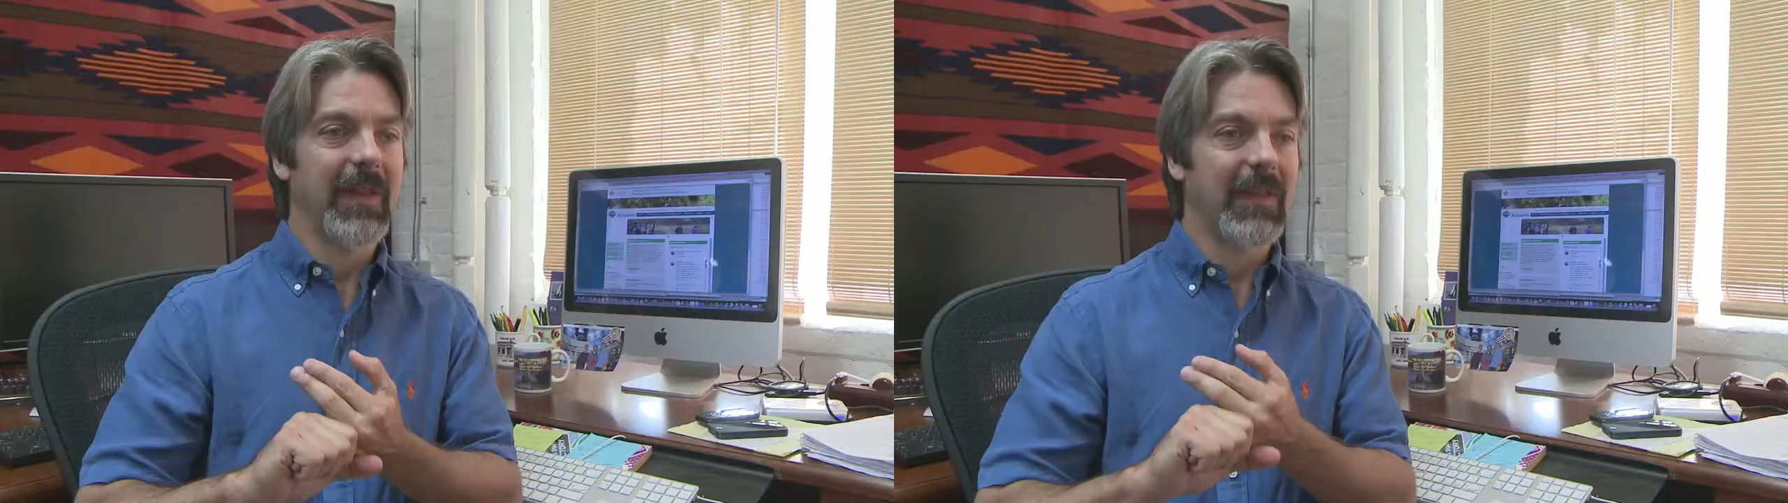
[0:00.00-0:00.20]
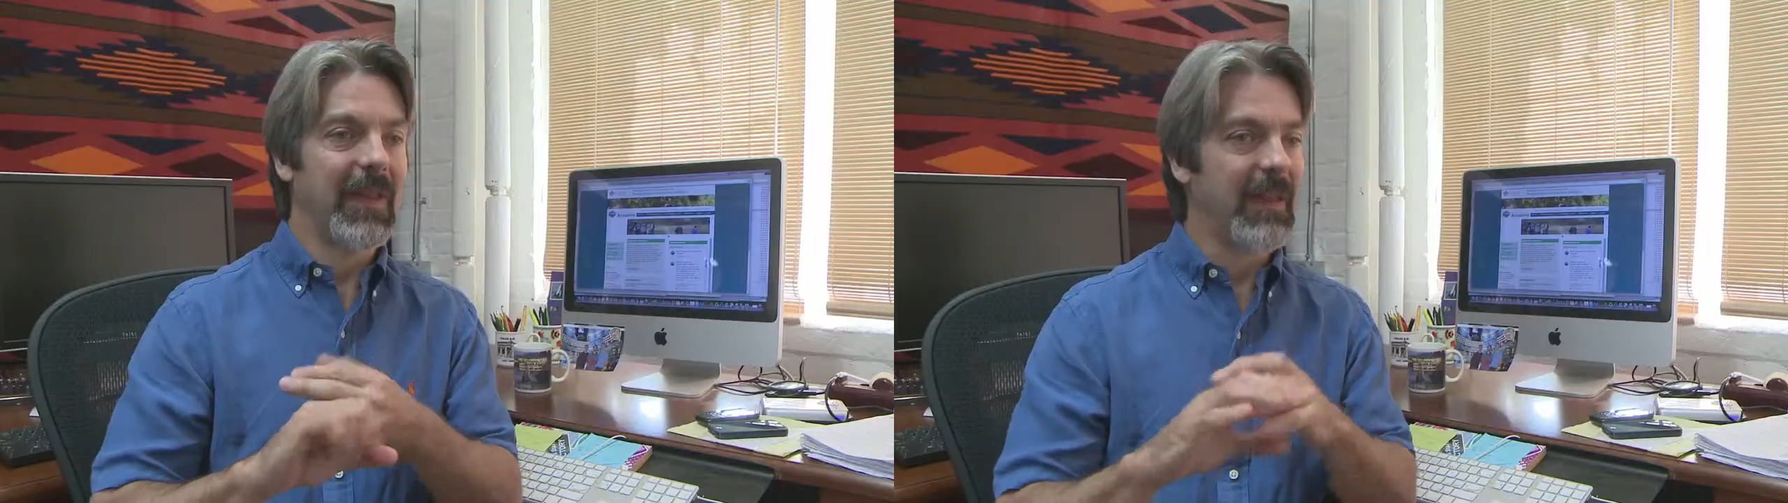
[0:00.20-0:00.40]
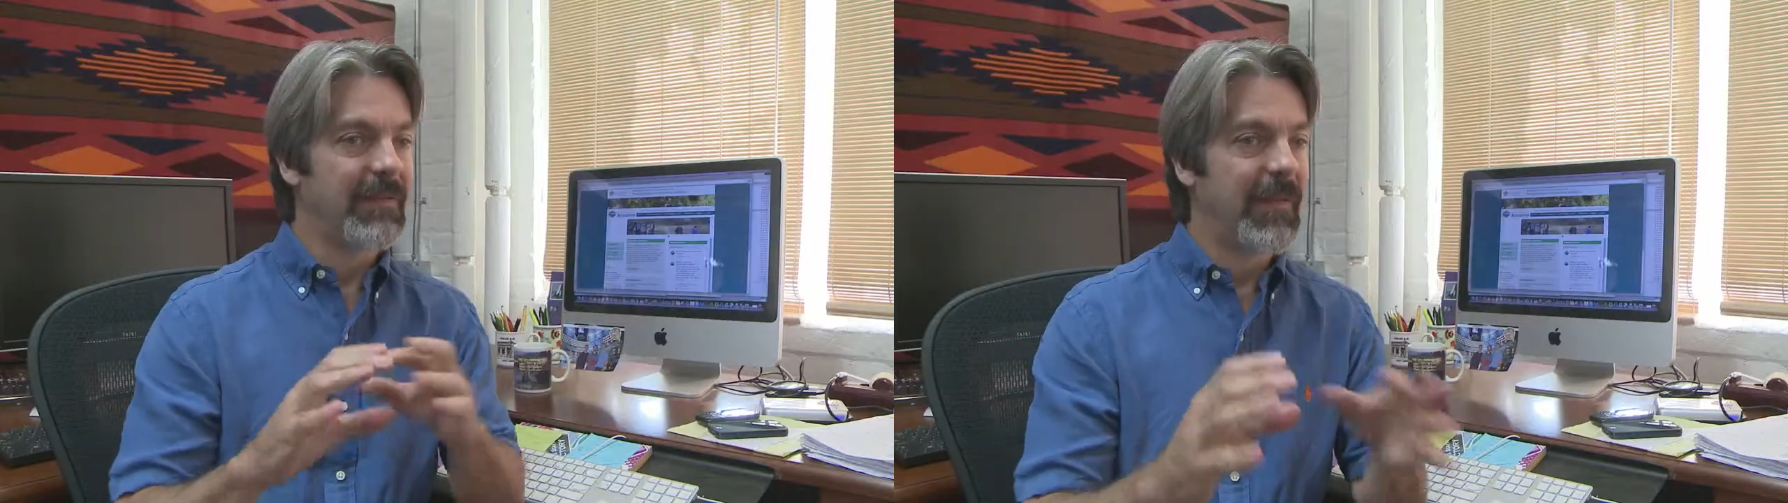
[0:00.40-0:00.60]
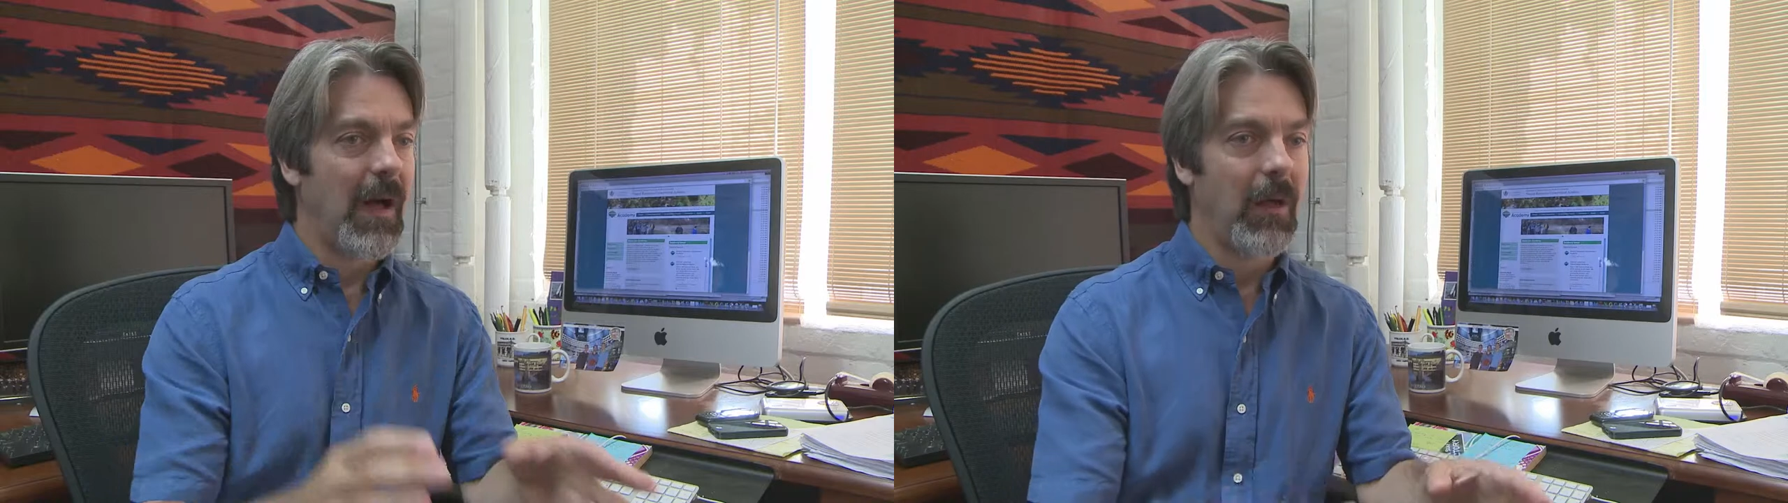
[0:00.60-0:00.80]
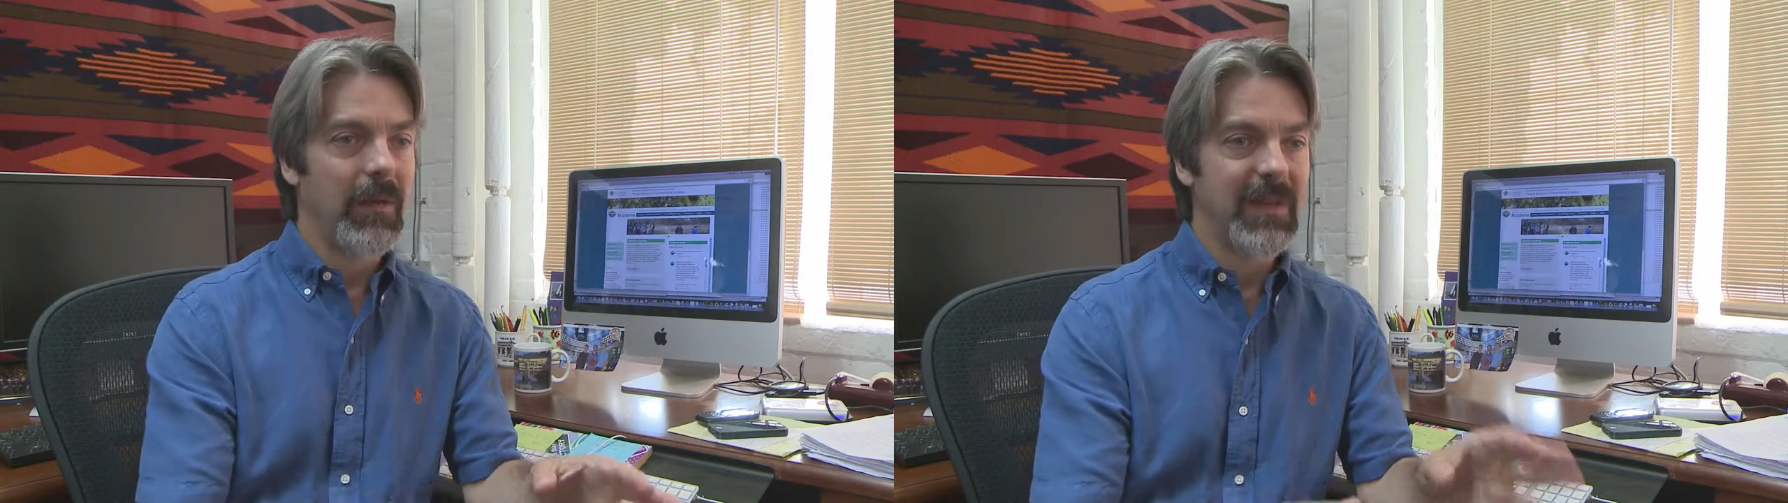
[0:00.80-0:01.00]
they can
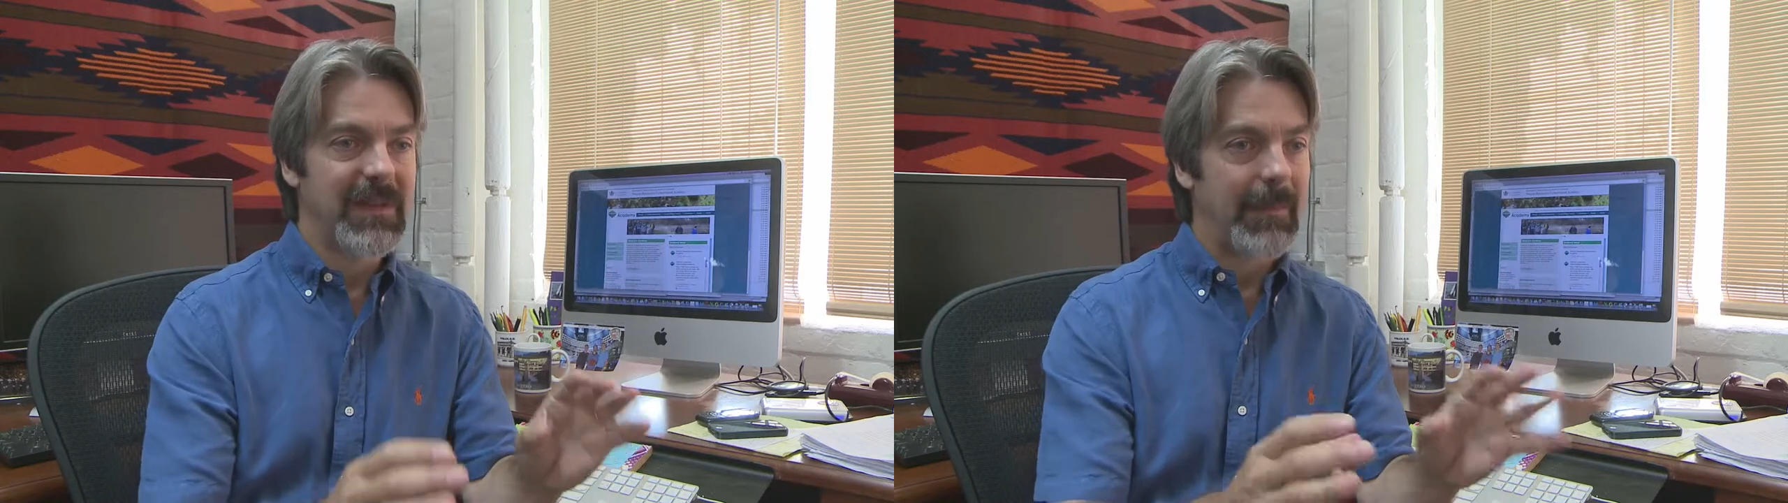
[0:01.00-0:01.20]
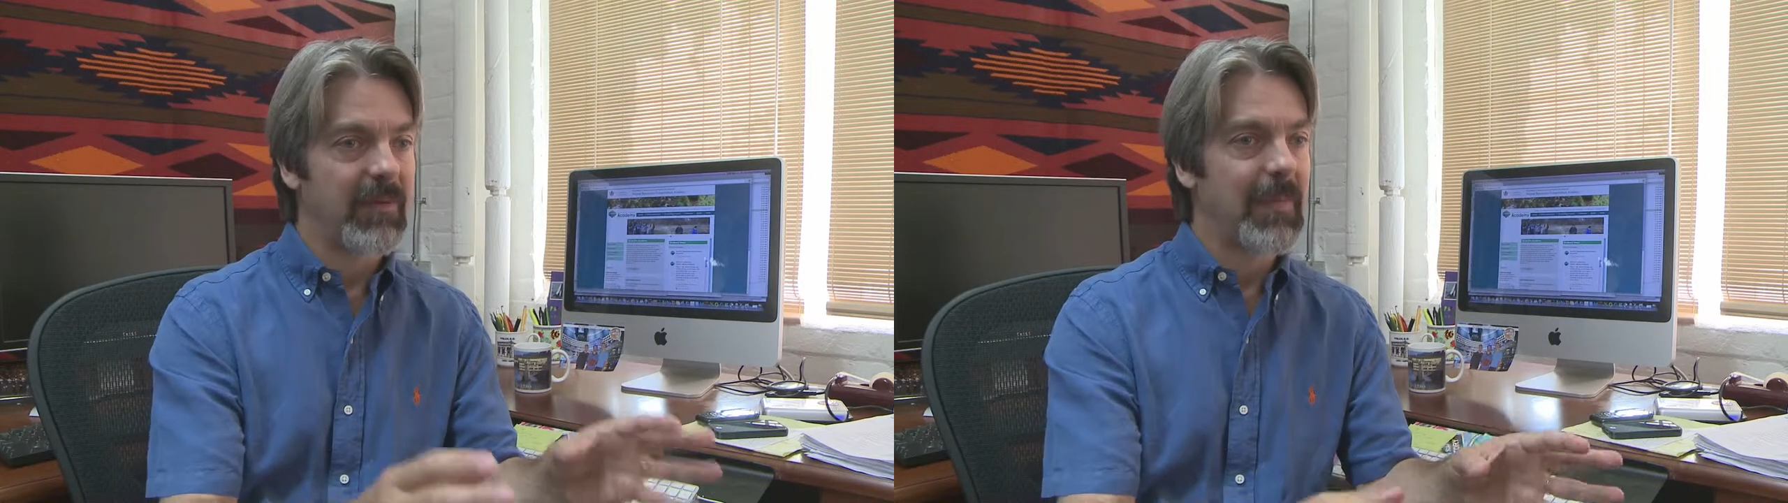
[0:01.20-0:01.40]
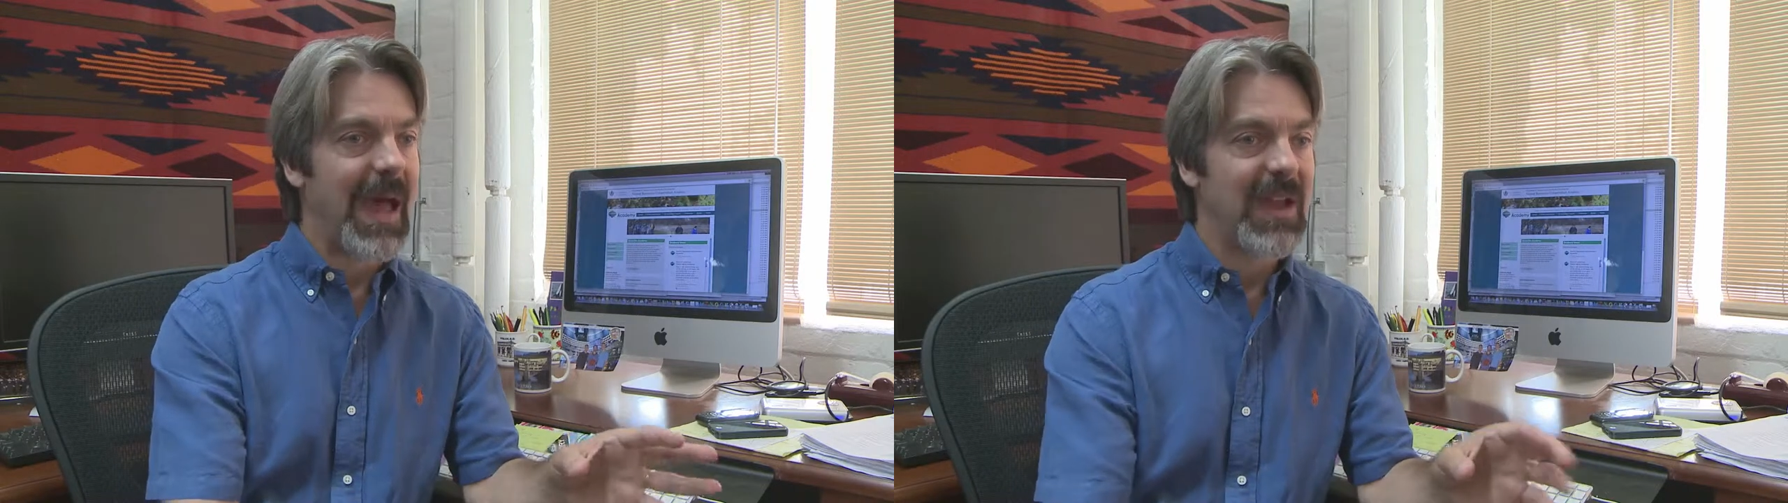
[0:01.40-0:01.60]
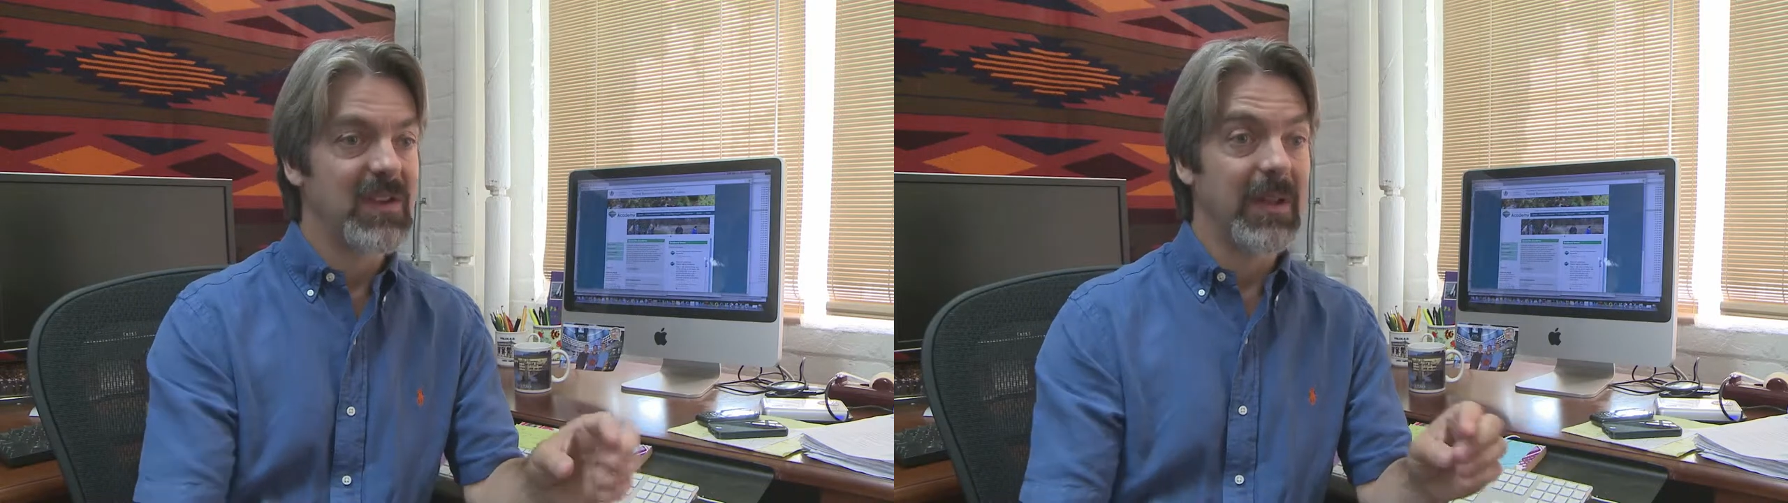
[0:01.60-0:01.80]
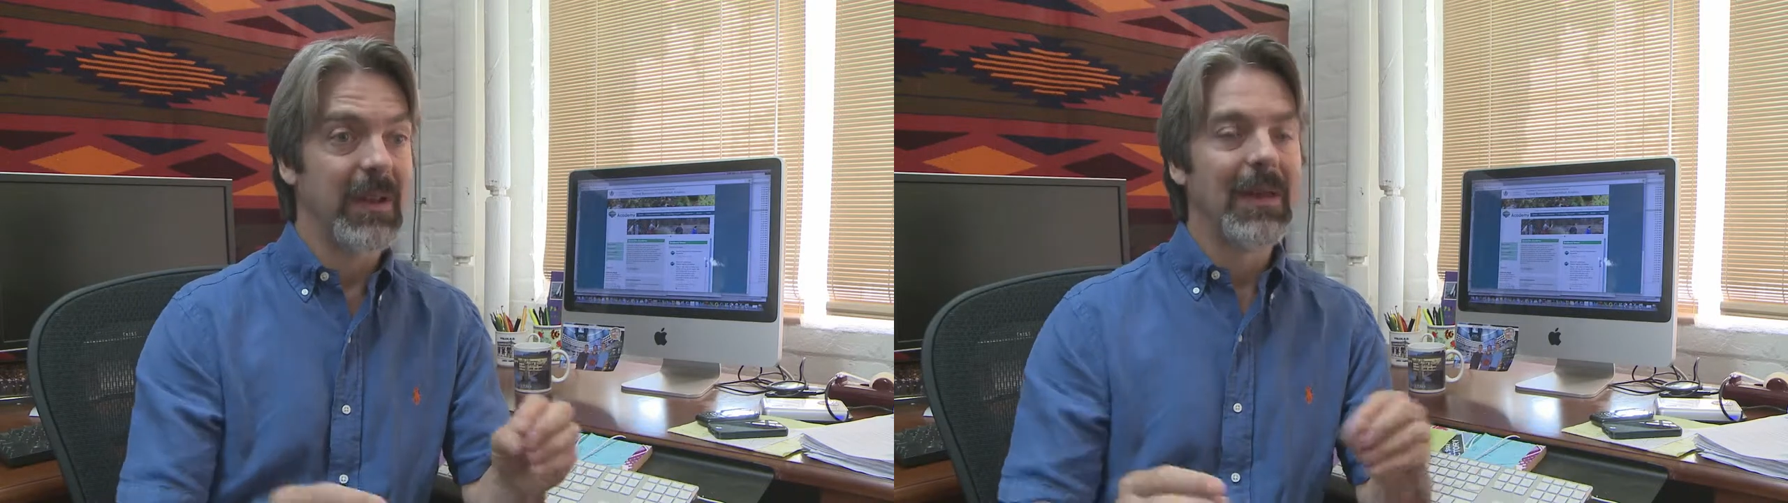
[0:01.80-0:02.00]
follow this type of
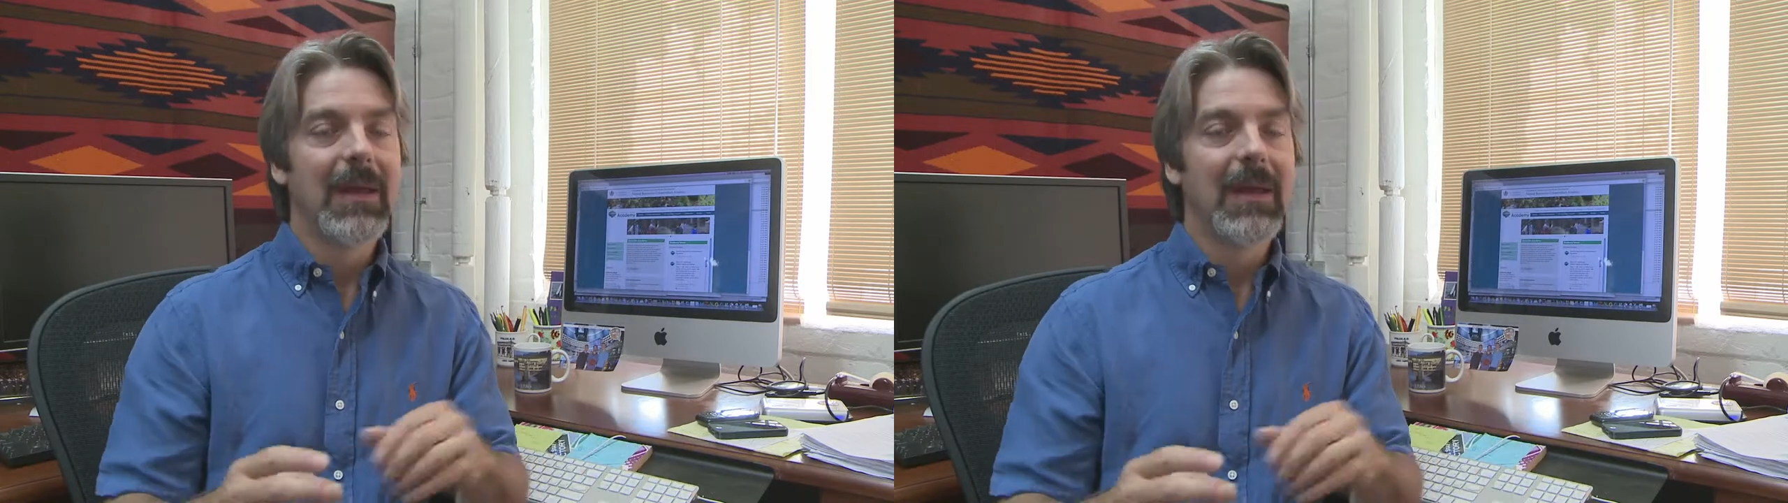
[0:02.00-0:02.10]
passion